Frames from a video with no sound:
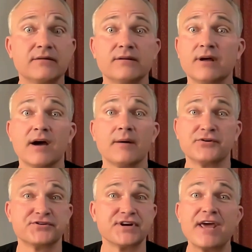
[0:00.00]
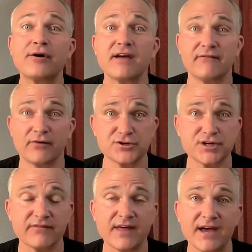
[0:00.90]
Um, there's an internet version
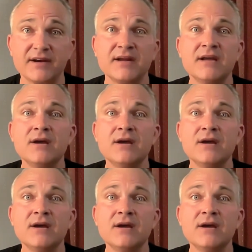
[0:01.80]
of that,